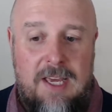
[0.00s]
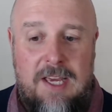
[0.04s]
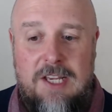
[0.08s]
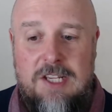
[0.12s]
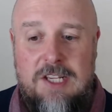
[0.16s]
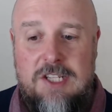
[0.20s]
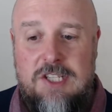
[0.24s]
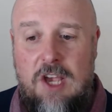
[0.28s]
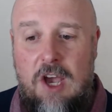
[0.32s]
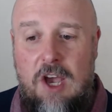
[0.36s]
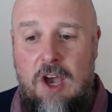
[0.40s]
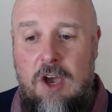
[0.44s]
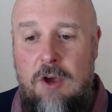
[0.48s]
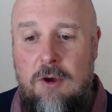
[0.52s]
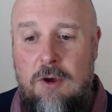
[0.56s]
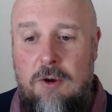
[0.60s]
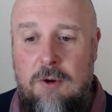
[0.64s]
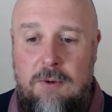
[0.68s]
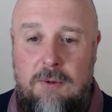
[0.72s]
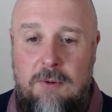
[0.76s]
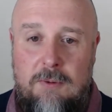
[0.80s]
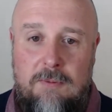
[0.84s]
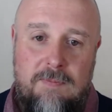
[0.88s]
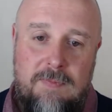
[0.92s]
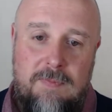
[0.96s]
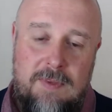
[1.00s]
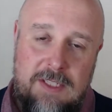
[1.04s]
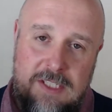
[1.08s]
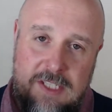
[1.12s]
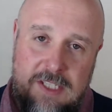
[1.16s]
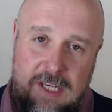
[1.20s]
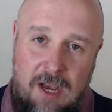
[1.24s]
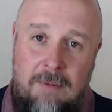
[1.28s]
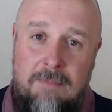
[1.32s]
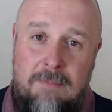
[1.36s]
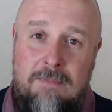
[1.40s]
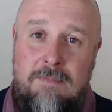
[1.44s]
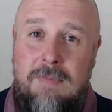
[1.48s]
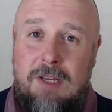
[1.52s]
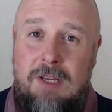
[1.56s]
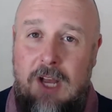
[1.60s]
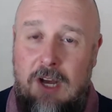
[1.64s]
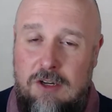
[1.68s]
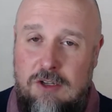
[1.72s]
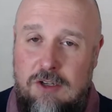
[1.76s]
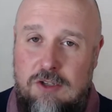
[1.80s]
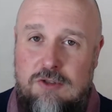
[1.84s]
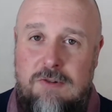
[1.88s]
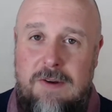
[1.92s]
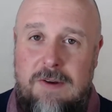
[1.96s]
So some
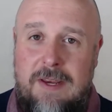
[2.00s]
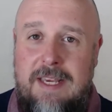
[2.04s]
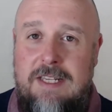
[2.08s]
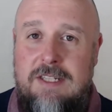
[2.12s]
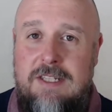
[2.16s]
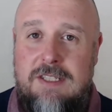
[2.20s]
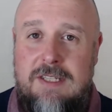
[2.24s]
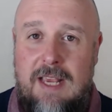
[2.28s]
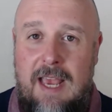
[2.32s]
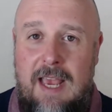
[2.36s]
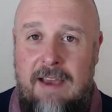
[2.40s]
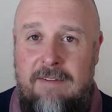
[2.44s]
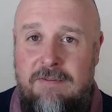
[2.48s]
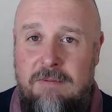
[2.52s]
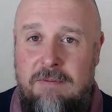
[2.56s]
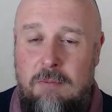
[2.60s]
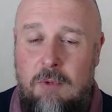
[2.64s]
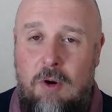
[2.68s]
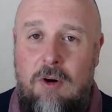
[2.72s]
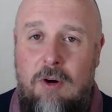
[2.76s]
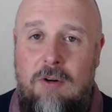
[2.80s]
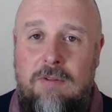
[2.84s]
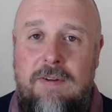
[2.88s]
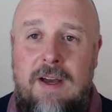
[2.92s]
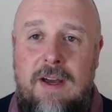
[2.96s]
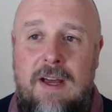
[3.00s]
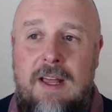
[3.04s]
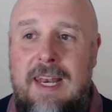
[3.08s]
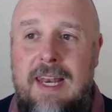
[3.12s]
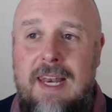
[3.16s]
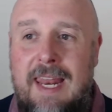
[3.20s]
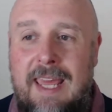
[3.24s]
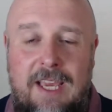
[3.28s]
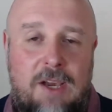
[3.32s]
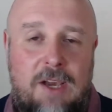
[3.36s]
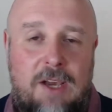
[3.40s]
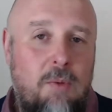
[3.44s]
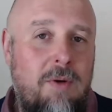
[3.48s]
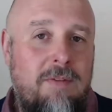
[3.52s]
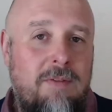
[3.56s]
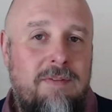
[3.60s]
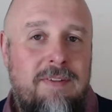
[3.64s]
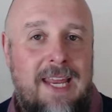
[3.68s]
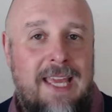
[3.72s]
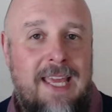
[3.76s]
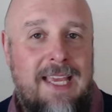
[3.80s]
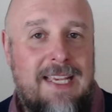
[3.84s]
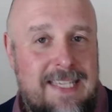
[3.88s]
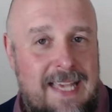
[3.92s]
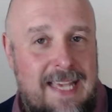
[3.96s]
countries have more of a link with an
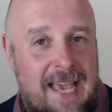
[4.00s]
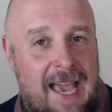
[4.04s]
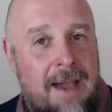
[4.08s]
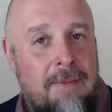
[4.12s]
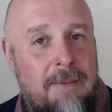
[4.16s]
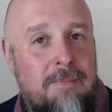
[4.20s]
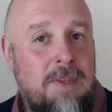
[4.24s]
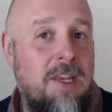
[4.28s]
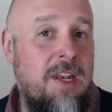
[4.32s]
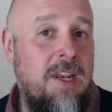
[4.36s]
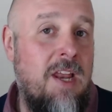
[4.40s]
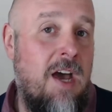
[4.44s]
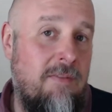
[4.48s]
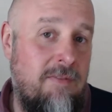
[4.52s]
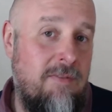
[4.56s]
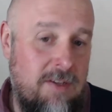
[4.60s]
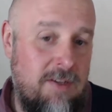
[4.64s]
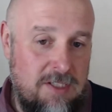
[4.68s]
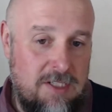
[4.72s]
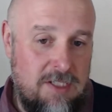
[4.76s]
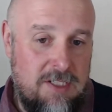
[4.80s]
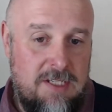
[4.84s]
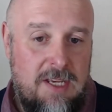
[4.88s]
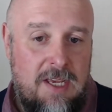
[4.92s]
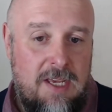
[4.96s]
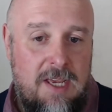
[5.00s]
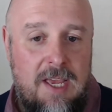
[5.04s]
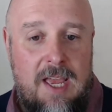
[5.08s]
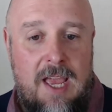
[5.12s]
exam than others.